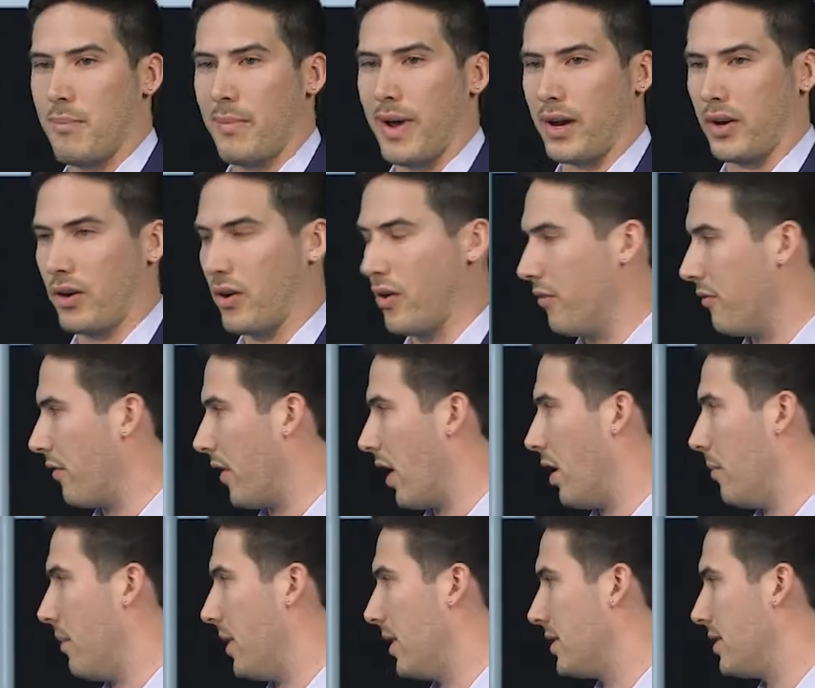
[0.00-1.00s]

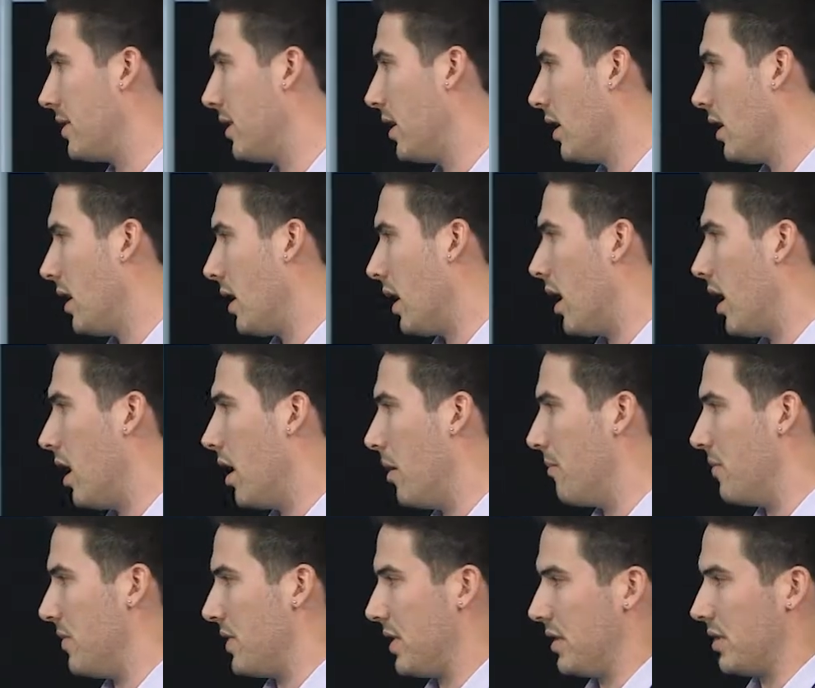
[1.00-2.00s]
microenvironment.
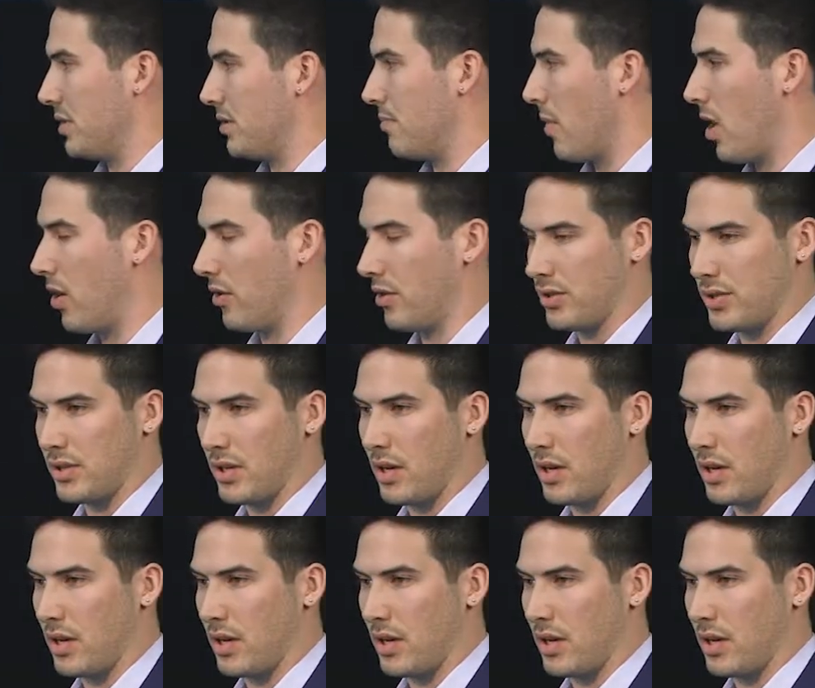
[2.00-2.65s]
These models